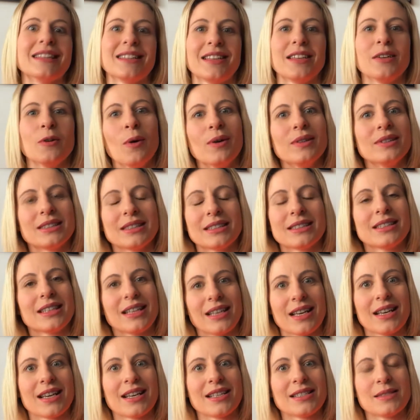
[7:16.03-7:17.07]
and he wanted
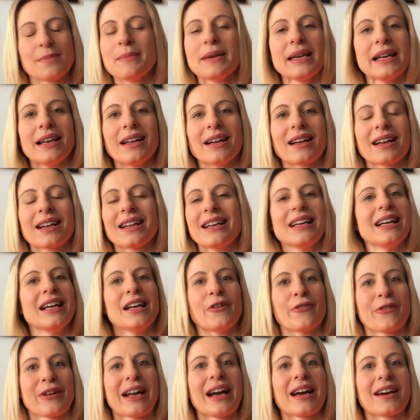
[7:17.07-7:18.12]
his milk
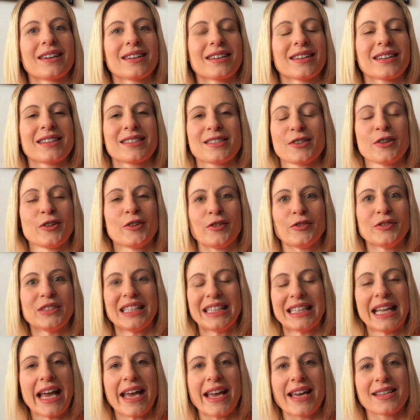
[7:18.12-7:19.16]
regardless
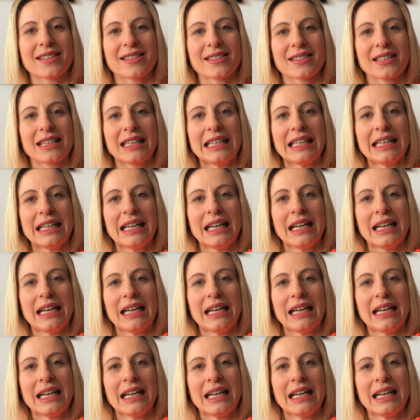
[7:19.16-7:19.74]
of the taste.